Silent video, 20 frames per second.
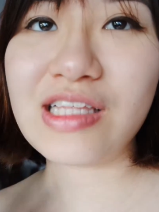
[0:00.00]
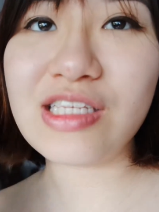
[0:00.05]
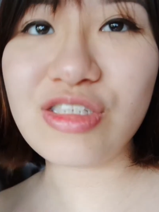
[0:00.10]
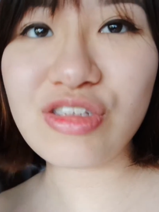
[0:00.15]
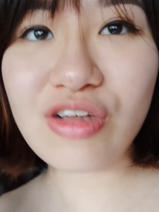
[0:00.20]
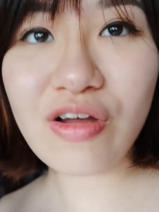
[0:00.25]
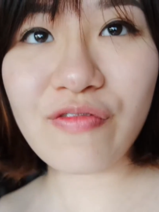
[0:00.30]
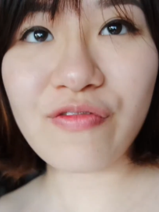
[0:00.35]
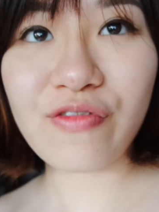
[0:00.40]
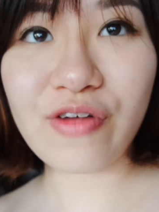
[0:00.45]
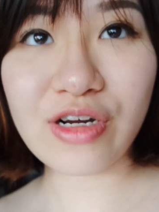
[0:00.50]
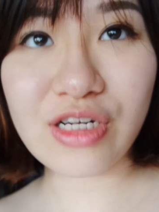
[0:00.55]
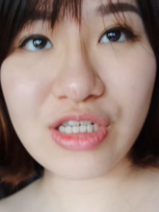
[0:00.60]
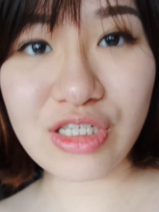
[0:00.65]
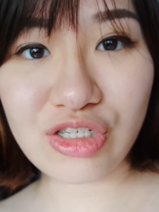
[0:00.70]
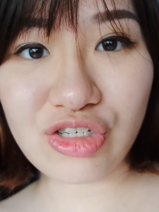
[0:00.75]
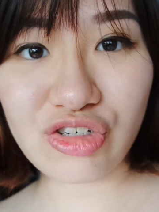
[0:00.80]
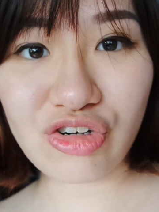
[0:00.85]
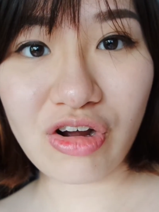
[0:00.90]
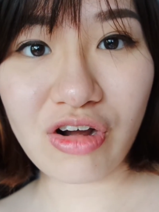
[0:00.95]
It's not very
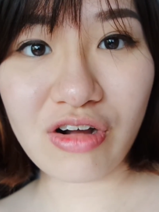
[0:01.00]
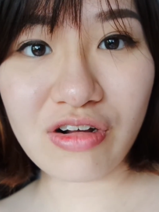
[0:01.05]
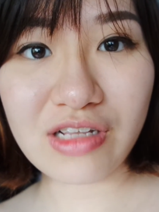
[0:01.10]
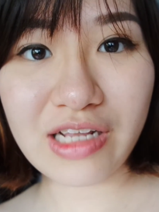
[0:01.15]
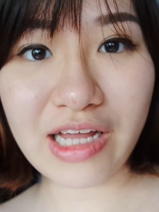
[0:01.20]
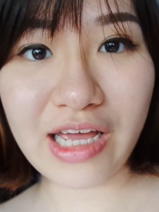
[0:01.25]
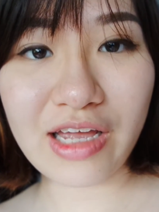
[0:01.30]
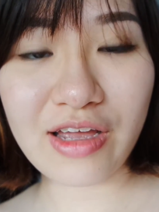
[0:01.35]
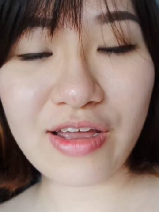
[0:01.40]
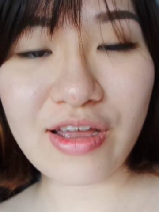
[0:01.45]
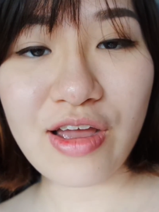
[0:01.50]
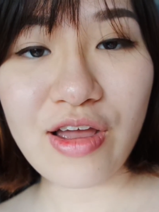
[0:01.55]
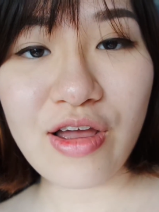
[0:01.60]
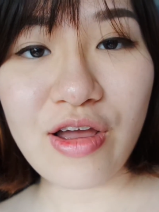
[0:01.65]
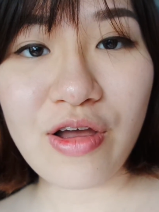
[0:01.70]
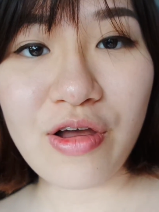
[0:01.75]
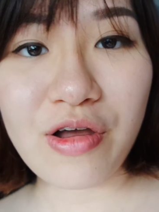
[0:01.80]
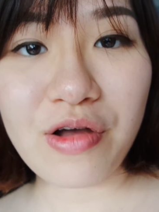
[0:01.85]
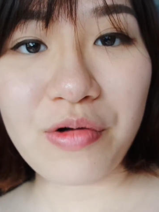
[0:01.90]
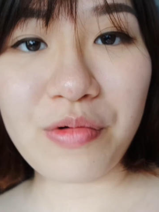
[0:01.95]
strong like
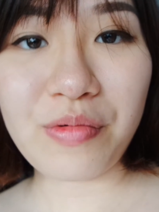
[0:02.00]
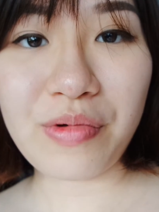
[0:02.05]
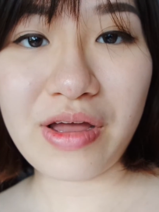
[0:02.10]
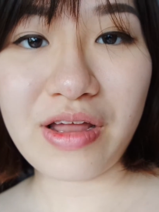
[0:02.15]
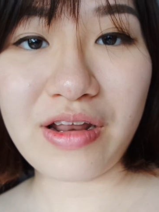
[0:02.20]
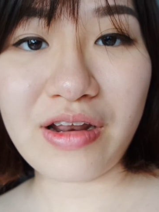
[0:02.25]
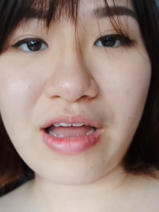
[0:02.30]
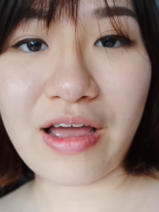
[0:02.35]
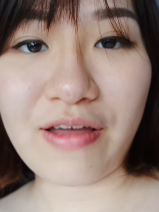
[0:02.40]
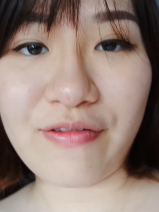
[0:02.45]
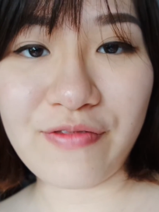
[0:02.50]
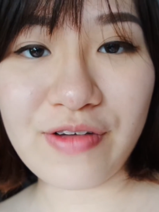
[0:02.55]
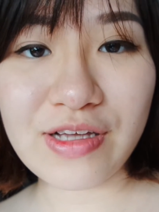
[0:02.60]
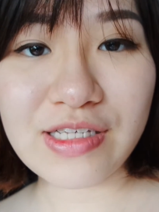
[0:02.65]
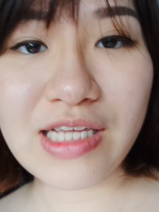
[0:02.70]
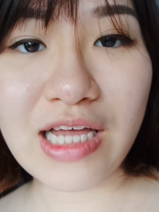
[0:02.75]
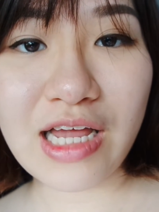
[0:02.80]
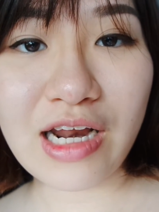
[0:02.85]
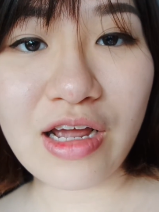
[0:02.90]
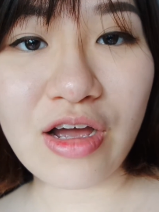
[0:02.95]
when I
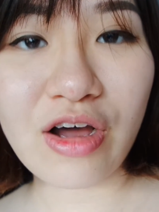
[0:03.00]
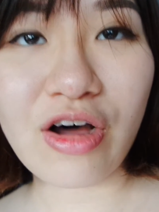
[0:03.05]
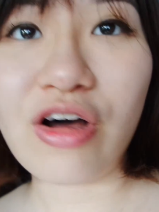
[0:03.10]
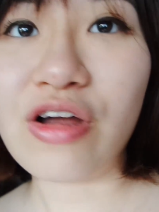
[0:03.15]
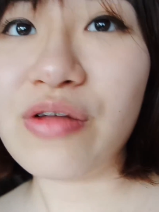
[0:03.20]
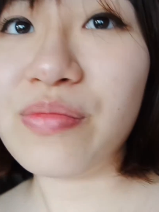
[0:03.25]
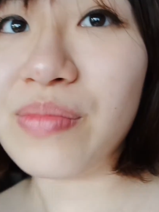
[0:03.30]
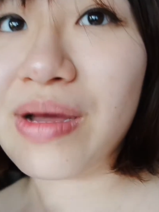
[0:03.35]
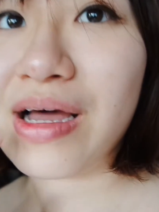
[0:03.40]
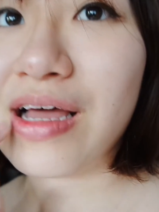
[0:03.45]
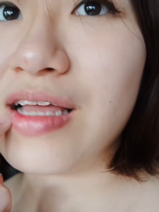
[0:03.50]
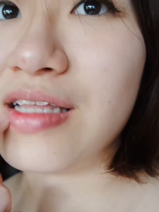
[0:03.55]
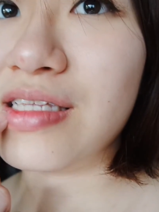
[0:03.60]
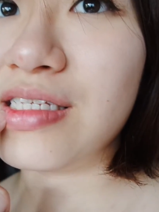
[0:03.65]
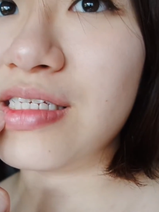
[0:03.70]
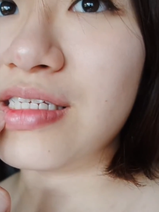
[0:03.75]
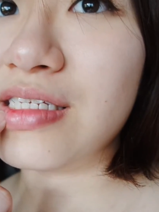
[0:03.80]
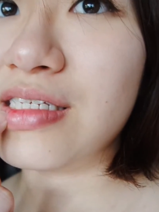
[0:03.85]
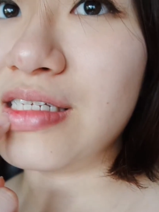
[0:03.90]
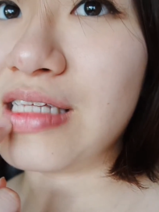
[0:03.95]
first had it on, but
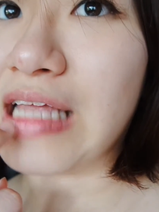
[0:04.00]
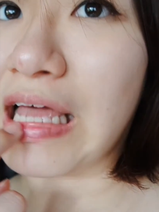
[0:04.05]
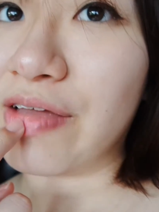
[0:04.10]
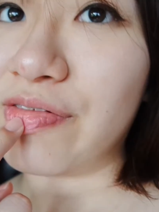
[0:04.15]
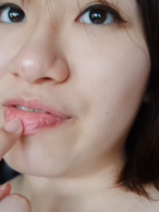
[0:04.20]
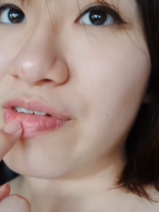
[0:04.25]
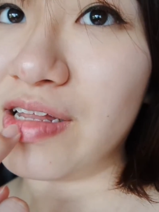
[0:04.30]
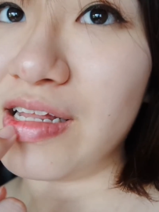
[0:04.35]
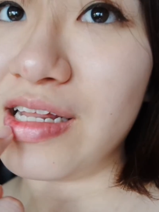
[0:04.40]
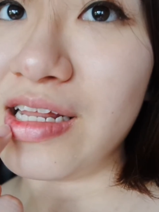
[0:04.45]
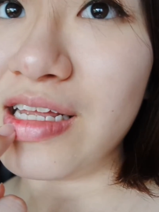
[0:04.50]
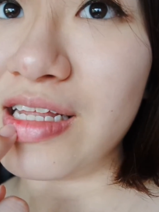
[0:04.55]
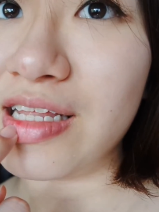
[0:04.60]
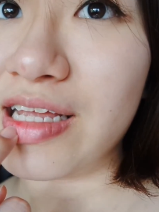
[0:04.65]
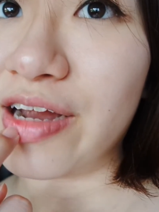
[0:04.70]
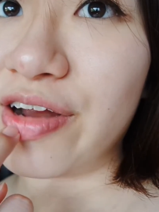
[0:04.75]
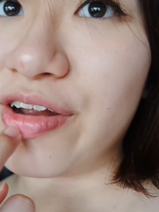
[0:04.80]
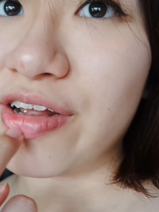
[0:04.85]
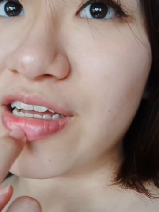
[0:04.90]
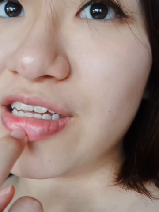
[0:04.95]
it's definitely
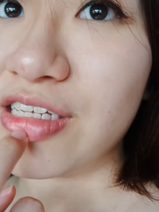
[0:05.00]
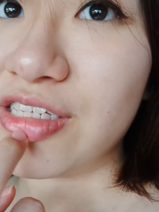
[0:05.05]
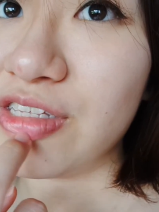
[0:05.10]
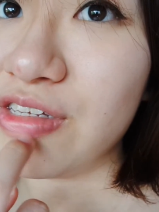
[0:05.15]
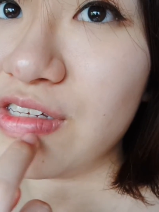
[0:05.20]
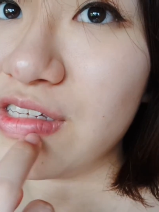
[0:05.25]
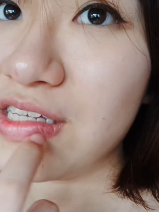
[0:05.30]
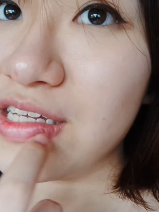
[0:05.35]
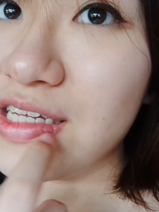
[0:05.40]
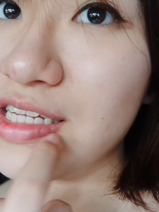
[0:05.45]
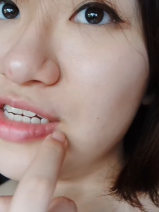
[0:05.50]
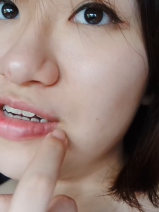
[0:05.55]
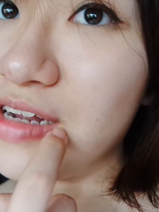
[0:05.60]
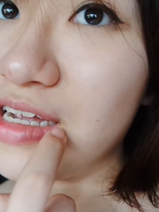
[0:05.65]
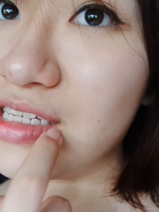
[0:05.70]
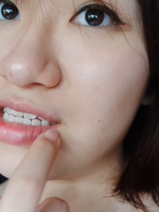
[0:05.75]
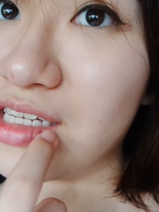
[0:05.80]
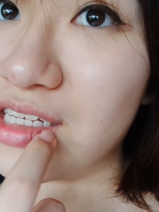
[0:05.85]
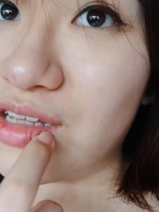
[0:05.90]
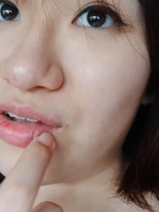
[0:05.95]
there. You can still see
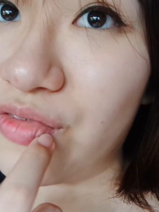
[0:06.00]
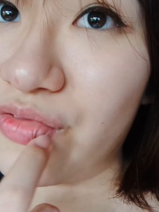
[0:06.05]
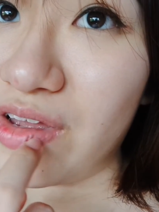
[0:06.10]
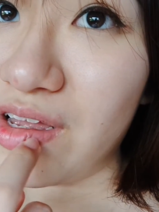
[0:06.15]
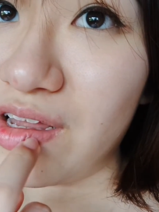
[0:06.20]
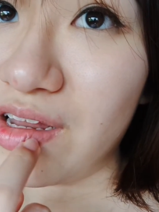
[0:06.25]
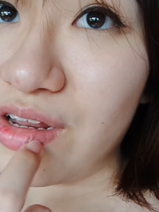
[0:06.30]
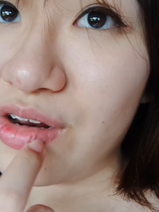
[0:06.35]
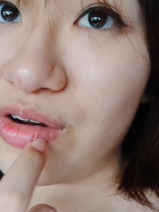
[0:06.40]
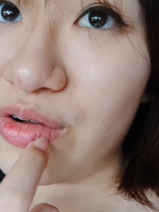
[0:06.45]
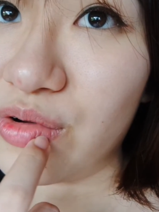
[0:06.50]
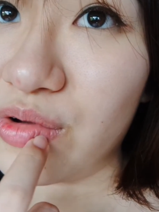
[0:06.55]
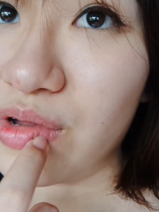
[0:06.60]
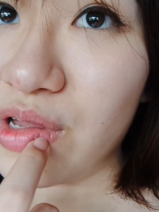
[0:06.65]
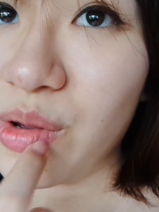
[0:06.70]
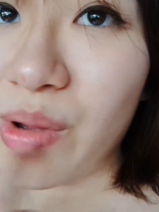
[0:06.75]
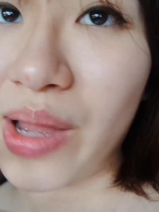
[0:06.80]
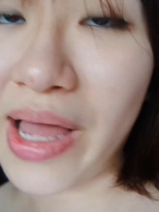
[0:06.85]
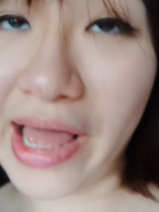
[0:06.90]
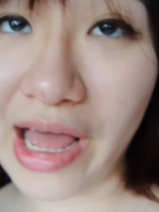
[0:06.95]
traces of it. You know,
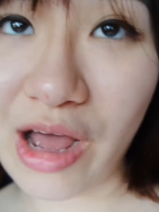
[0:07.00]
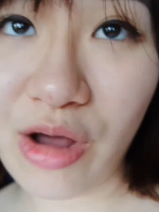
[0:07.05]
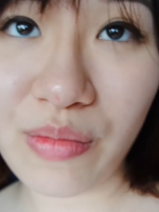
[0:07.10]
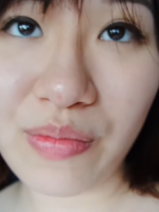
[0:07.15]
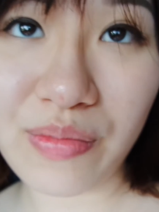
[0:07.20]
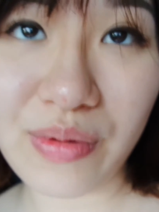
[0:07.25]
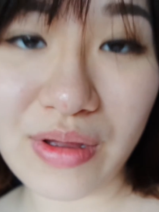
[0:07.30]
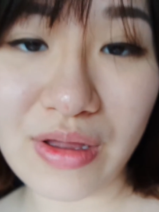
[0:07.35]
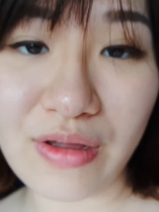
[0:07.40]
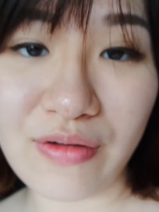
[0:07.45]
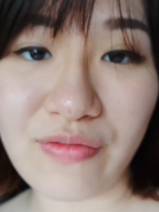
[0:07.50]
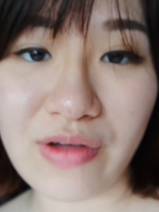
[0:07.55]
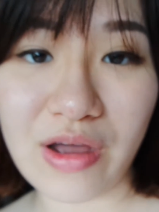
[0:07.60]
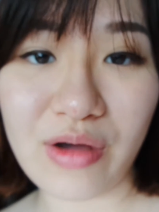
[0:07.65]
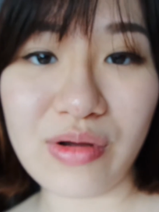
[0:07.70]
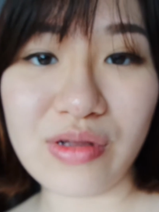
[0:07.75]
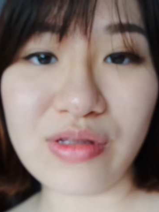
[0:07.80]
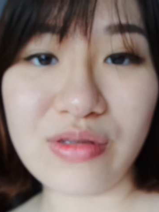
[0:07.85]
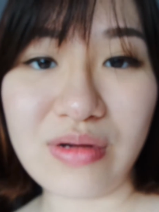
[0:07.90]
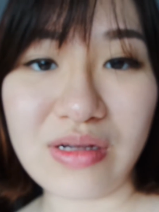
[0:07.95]
it will help if
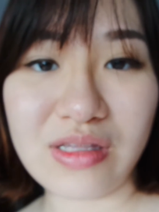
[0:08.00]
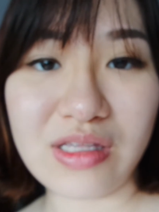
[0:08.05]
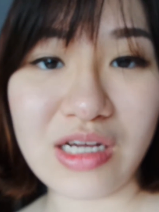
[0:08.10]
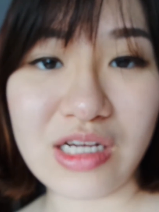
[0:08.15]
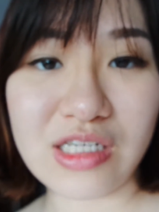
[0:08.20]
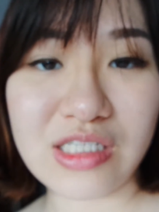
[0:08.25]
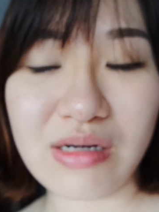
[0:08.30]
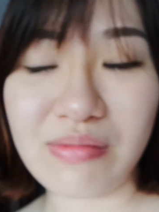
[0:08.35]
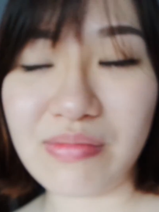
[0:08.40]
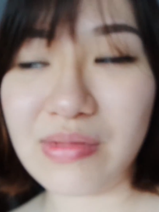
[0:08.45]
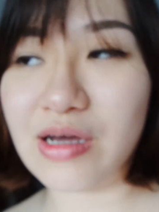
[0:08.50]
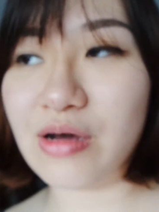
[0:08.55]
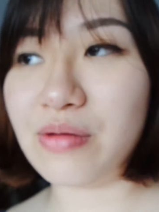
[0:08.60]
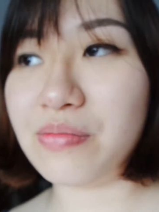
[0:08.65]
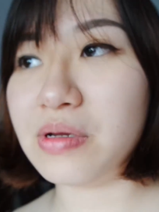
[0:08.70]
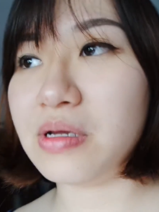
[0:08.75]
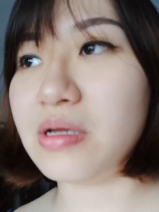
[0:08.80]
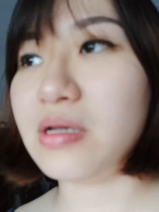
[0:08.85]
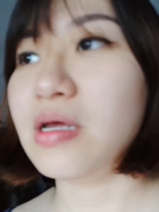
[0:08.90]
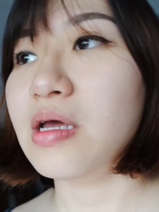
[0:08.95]
I would do a touch-up
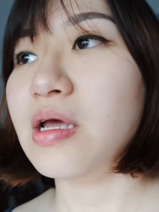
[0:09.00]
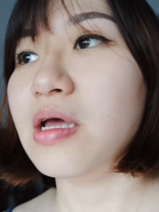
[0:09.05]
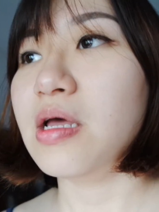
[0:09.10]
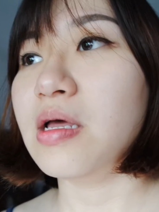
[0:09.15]
now, but